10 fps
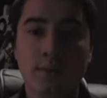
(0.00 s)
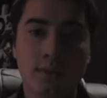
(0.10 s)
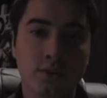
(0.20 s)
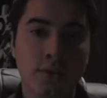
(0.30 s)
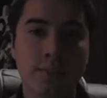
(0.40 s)

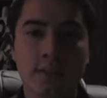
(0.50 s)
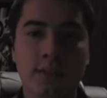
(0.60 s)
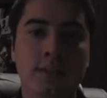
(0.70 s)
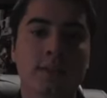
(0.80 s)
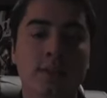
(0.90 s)
The script
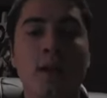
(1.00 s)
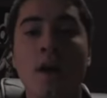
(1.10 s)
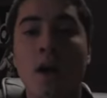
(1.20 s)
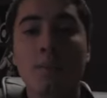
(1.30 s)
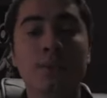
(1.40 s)
is
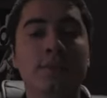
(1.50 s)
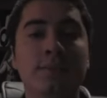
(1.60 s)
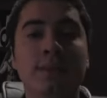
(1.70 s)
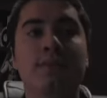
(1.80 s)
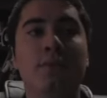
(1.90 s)
almost
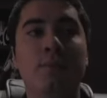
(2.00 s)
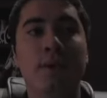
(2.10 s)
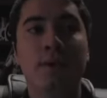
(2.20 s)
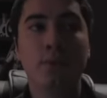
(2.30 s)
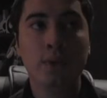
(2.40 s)
complete for
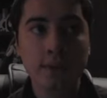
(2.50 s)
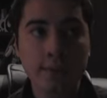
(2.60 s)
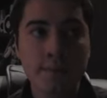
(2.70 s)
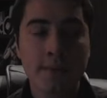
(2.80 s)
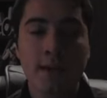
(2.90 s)
Part
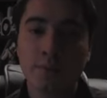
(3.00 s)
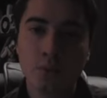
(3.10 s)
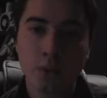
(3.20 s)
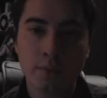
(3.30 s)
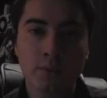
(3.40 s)
1. I'm
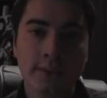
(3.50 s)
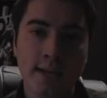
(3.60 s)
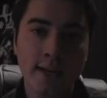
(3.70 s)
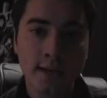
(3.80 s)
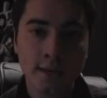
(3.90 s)
doing
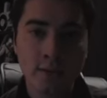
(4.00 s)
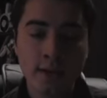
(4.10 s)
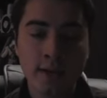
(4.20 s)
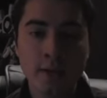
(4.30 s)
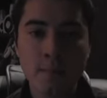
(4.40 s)
mostly editing
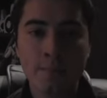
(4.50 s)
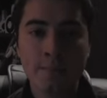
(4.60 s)
right now.